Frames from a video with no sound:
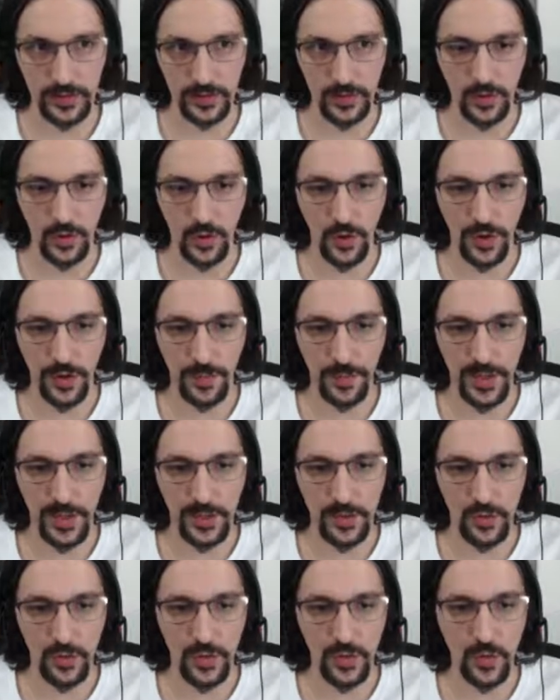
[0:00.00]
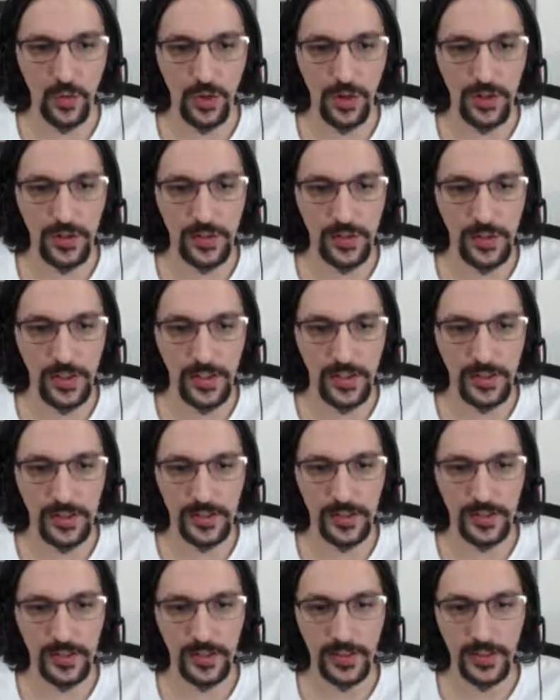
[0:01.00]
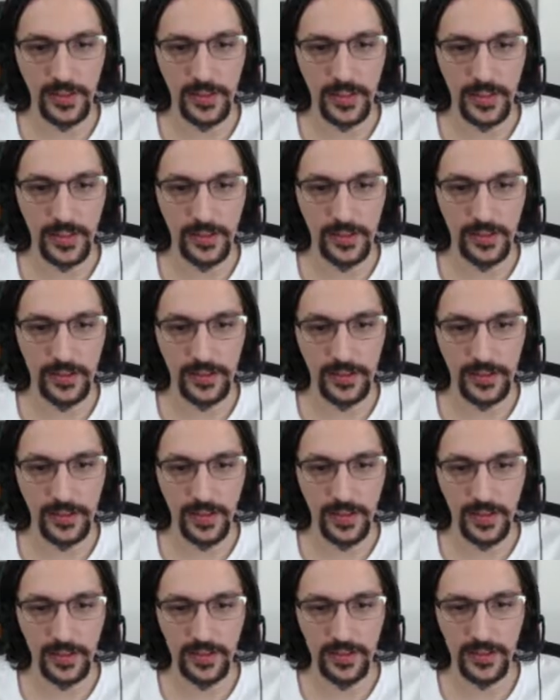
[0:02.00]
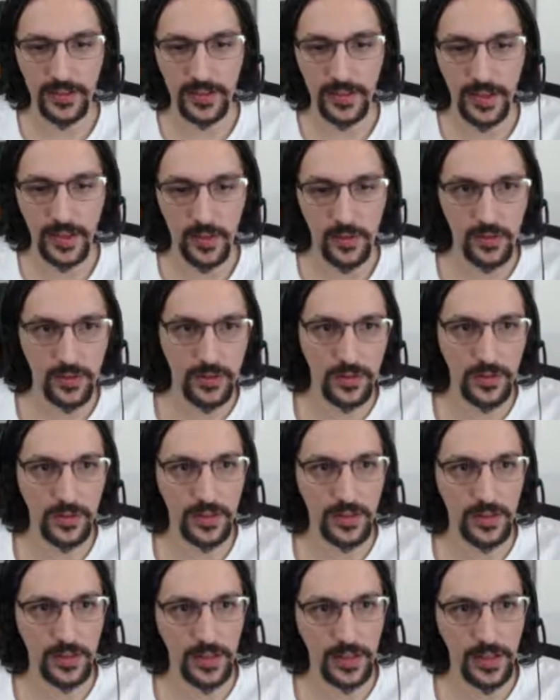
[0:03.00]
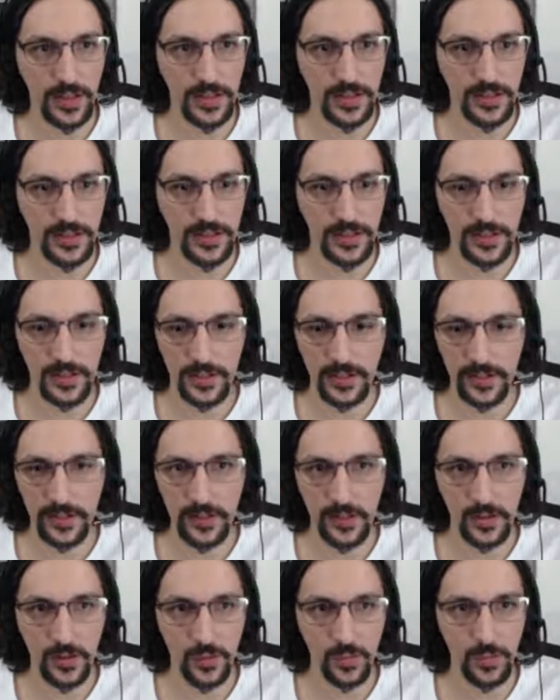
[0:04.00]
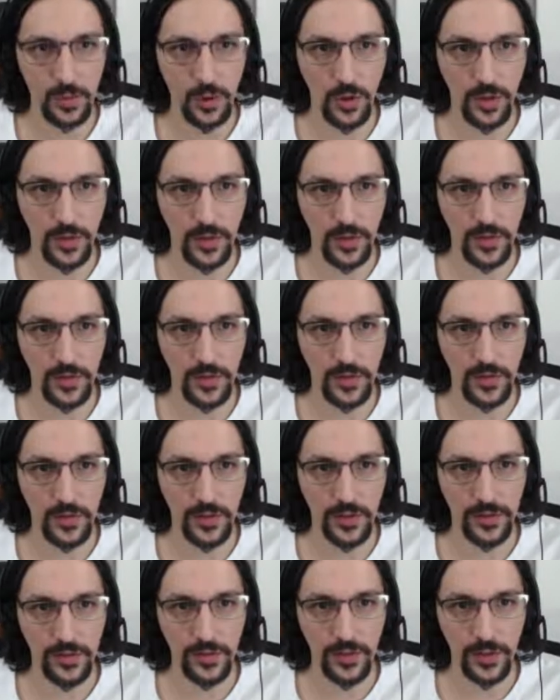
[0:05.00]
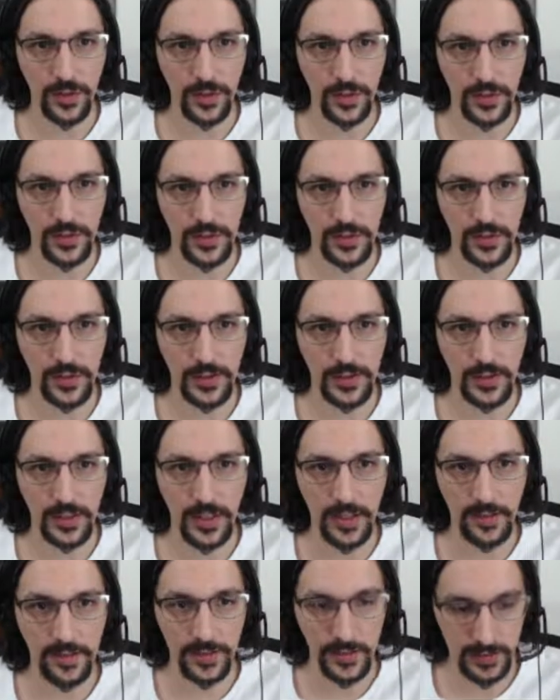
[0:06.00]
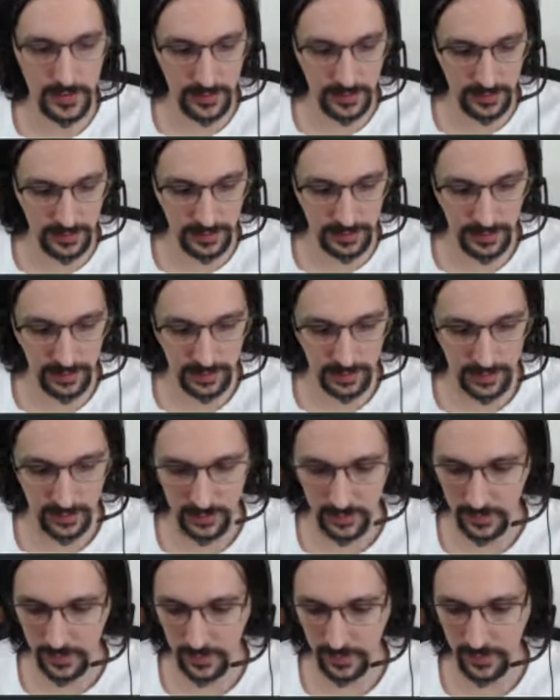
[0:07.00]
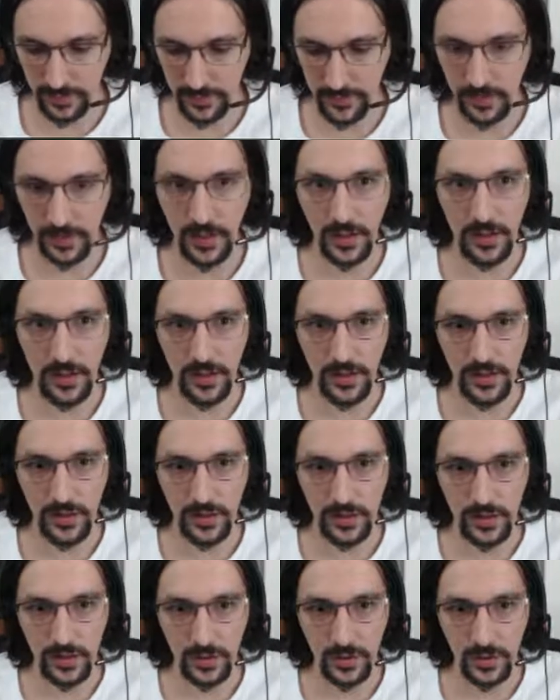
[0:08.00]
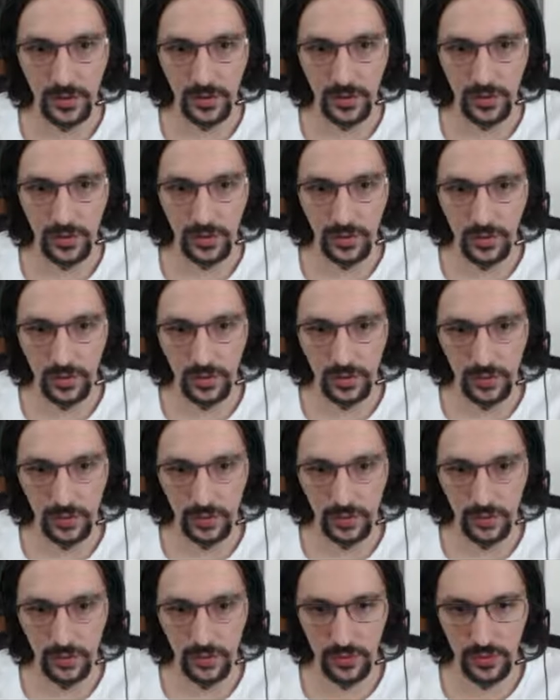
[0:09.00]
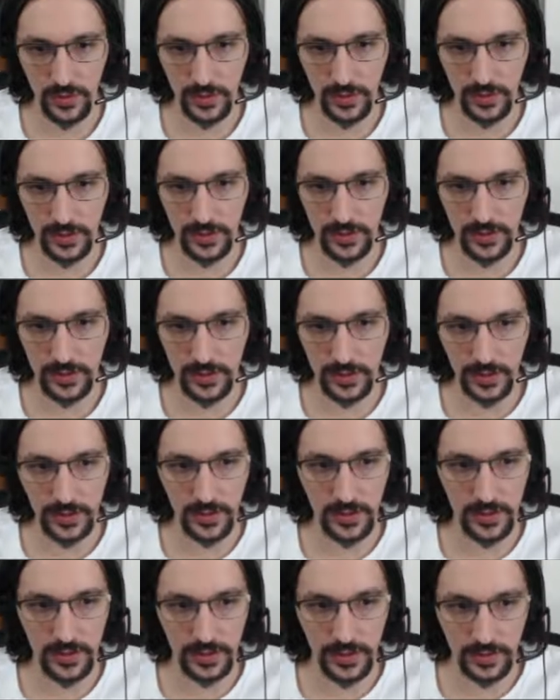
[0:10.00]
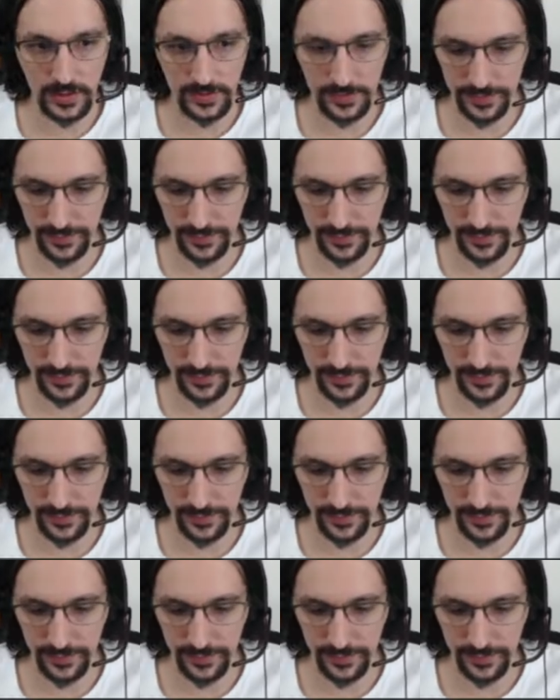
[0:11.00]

Coinbase rewards, let's see, get the X out. Let's see, this is on block 347. So let's see here.